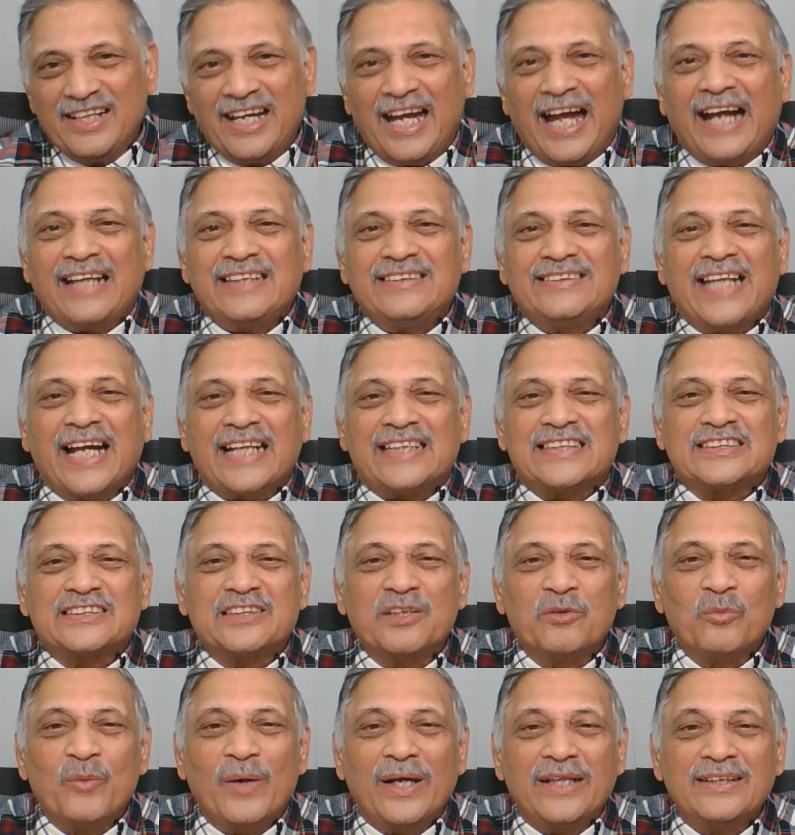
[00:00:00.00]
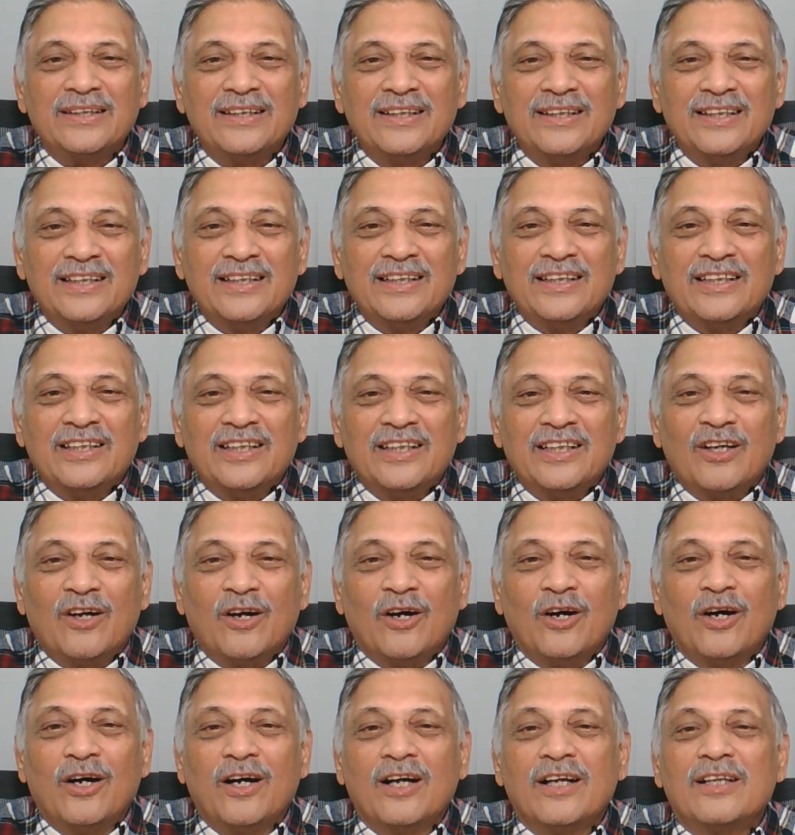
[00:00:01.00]
and that's the one
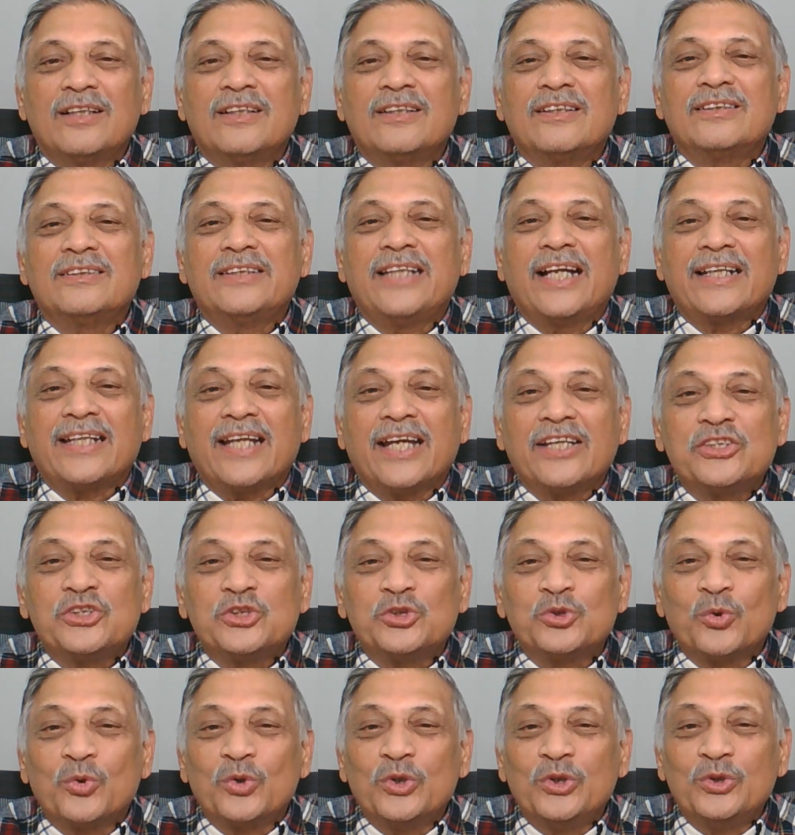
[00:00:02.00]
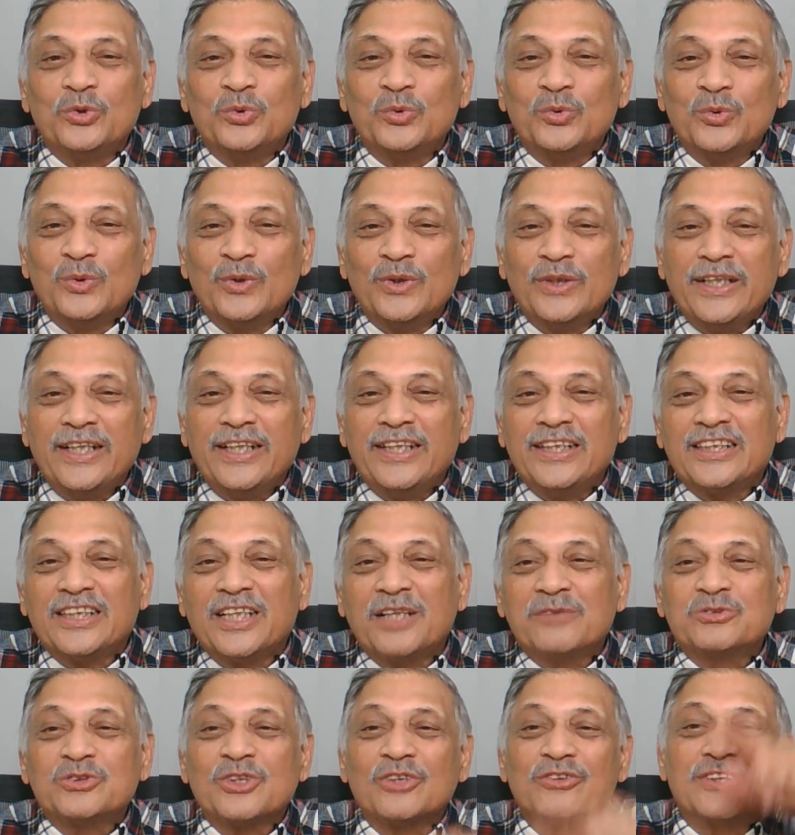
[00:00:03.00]
that I showed you in
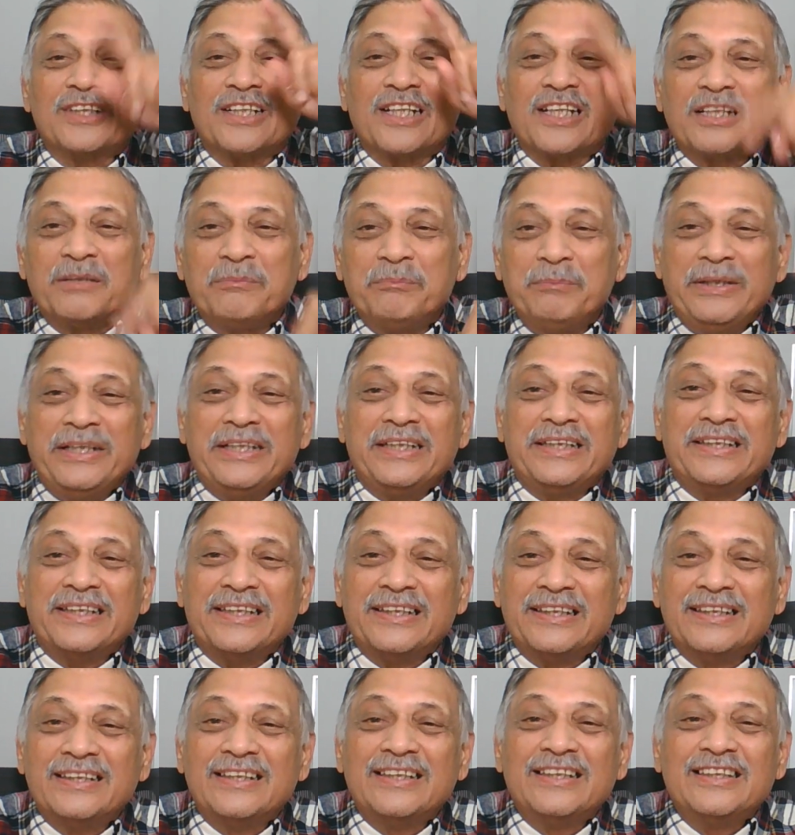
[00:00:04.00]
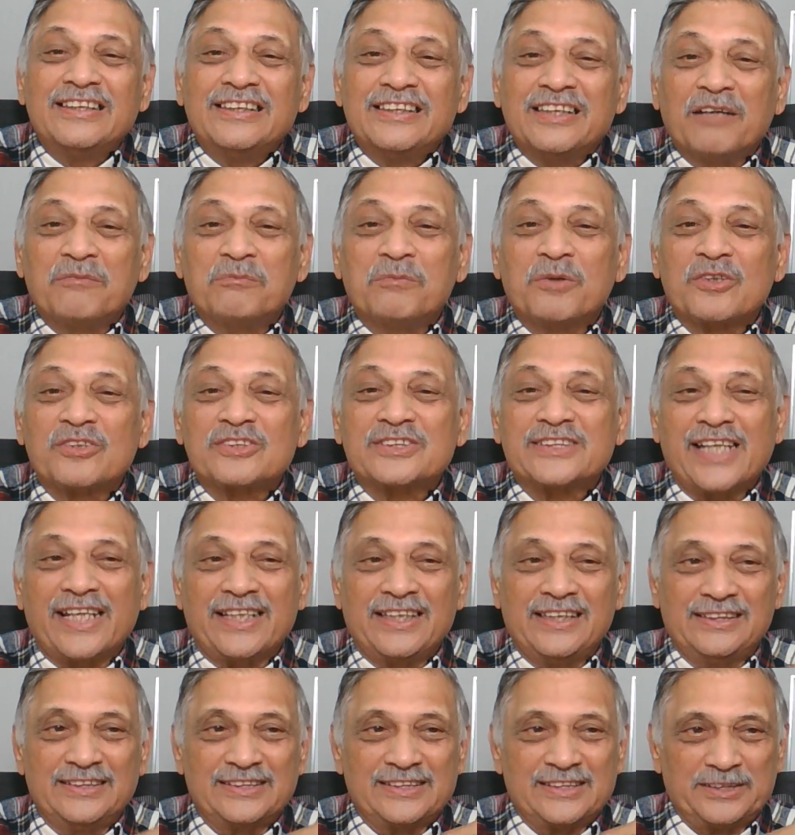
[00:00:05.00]
terms of the repeated number of
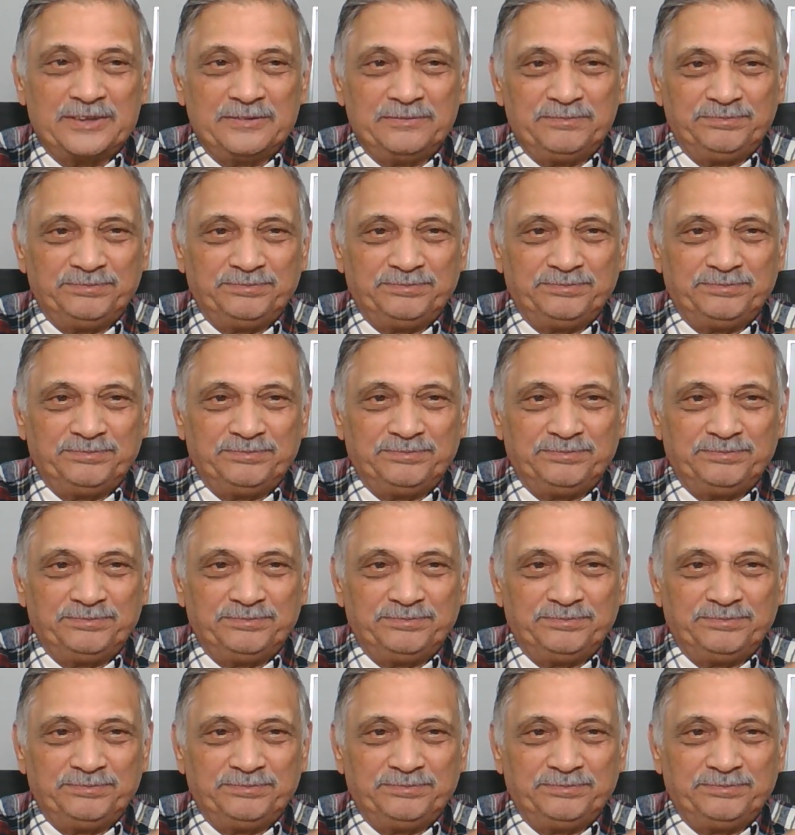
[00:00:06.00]
cycles.